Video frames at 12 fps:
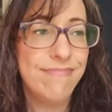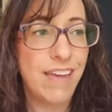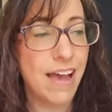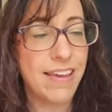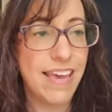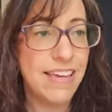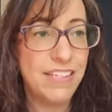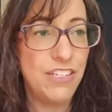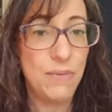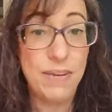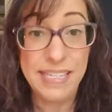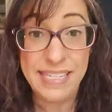I guess
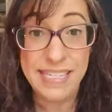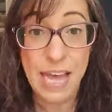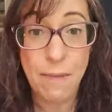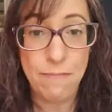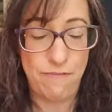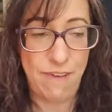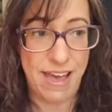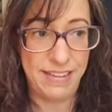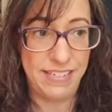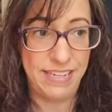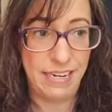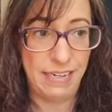doing some
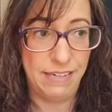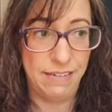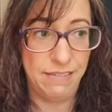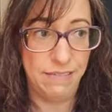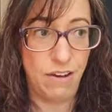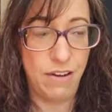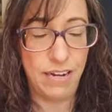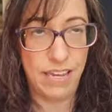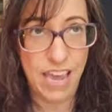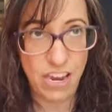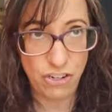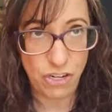fasting on
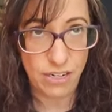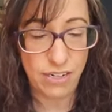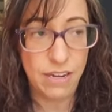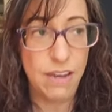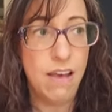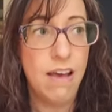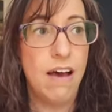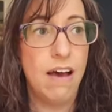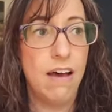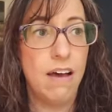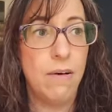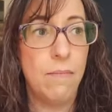occasion
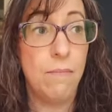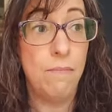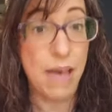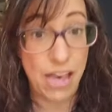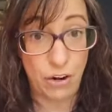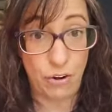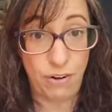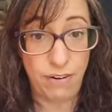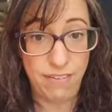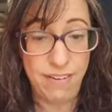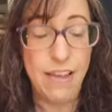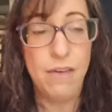uh, better.